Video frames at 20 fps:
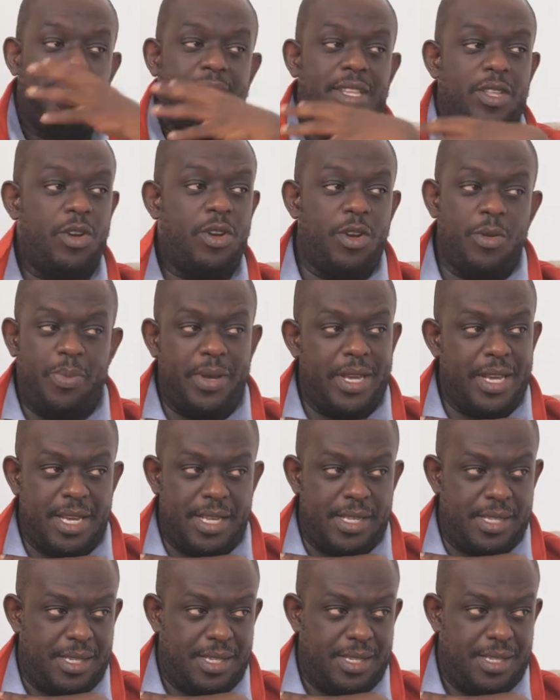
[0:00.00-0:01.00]
but they're not paying
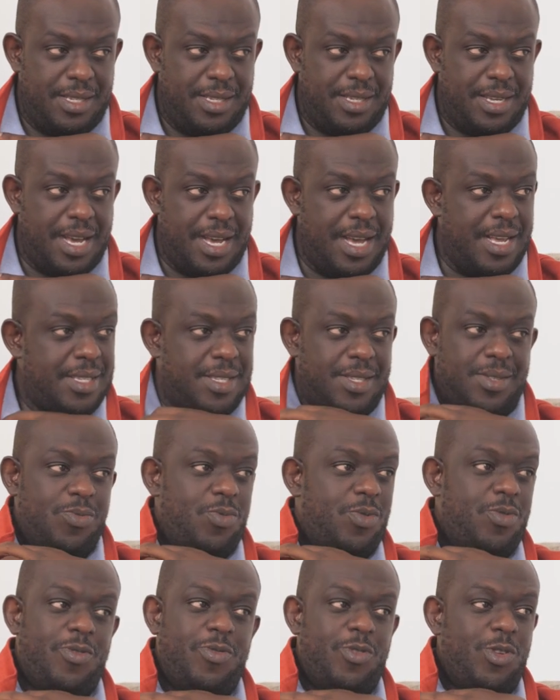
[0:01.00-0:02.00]
us. Us,
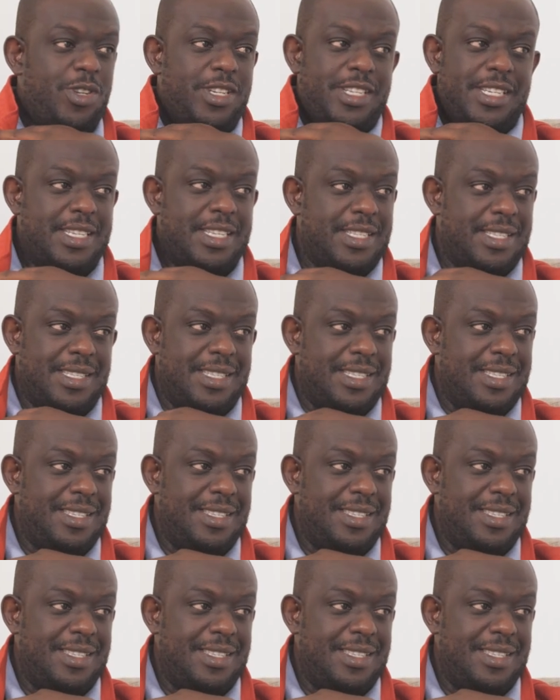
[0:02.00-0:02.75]
we were volunteers.